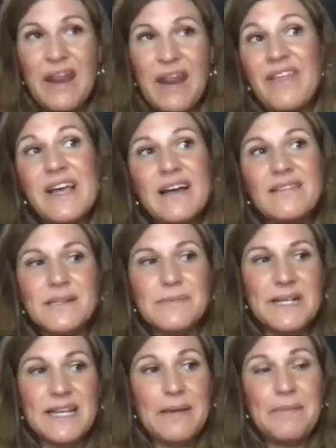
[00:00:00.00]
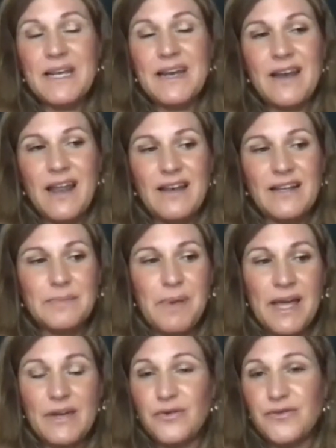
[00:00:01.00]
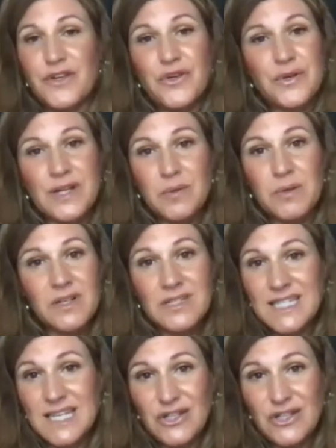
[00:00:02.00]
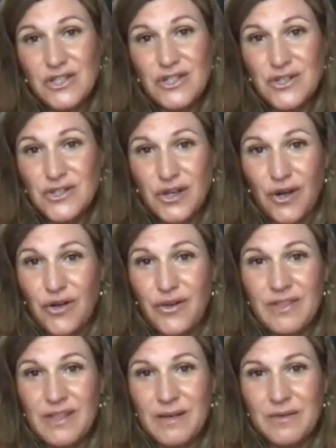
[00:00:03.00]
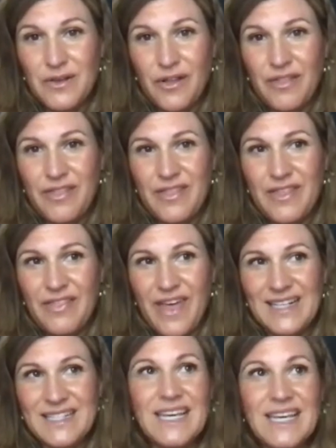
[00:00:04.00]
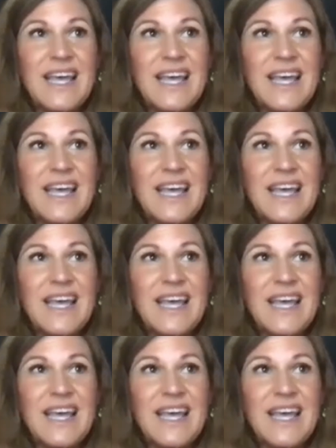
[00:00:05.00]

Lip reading: I think ultimately, I mean, and it's paid off for you, and it will continue to do so, that, you know, that